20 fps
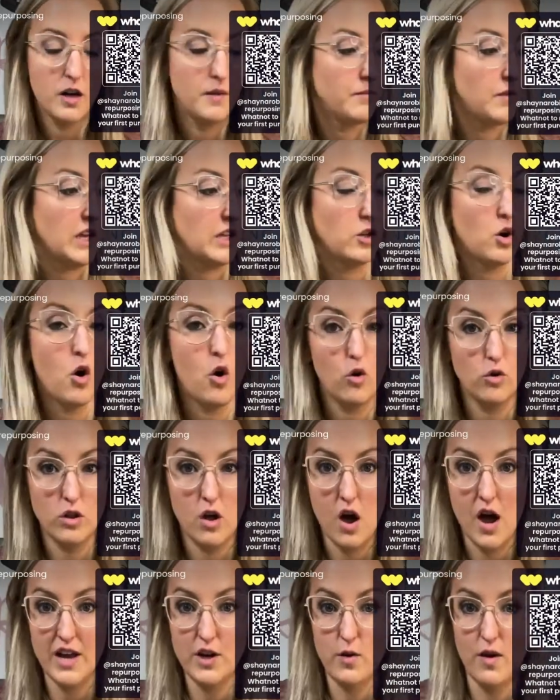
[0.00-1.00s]
the whole
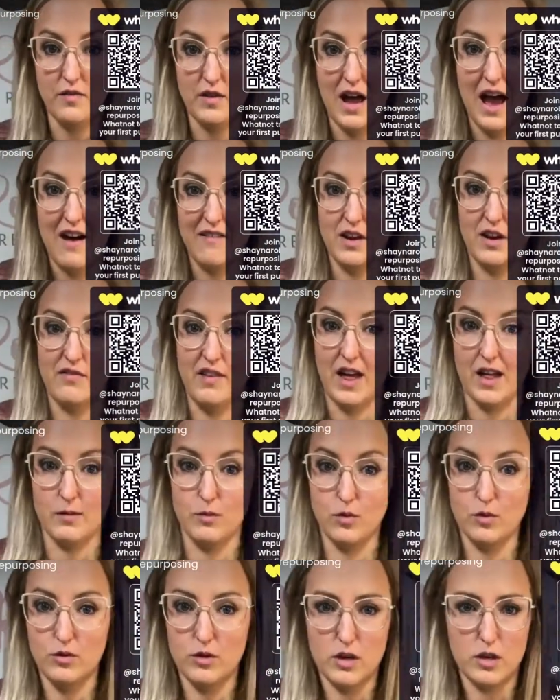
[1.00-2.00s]
line. You have to have it available,
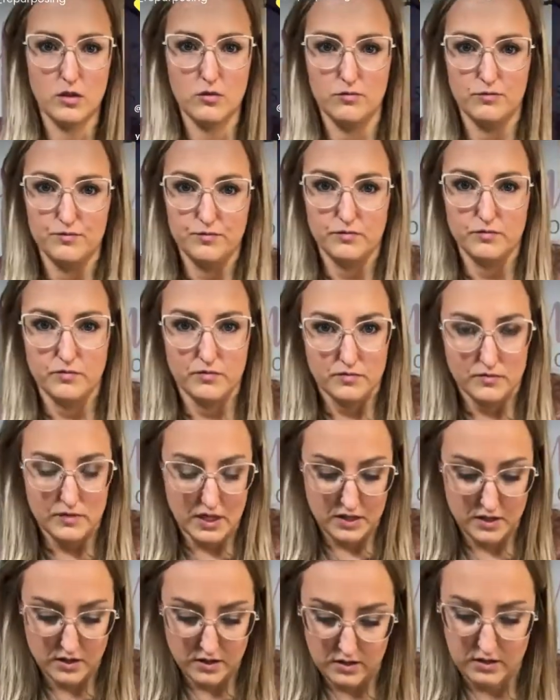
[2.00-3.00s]
or I
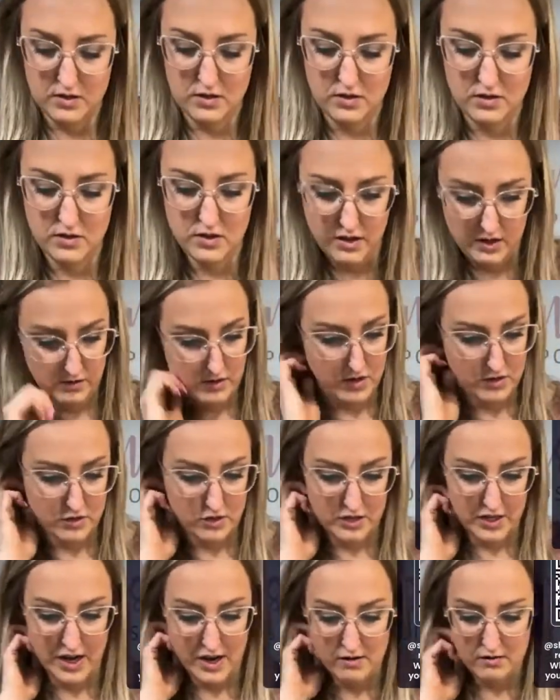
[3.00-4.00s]
don't
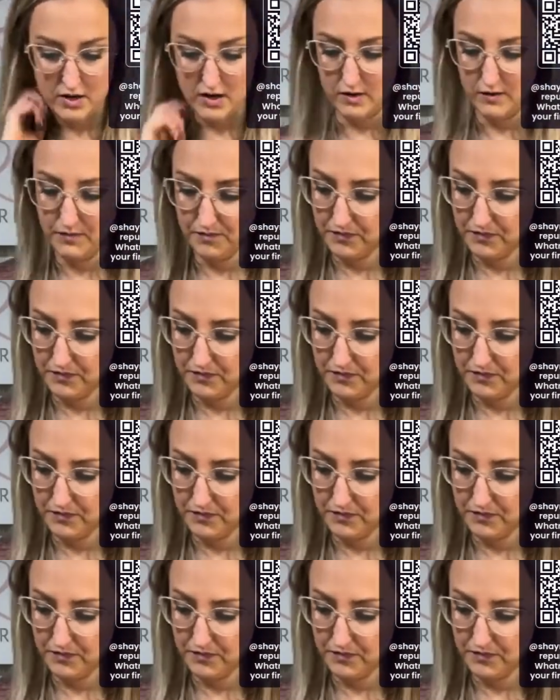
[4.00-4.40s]
understand. I don't know.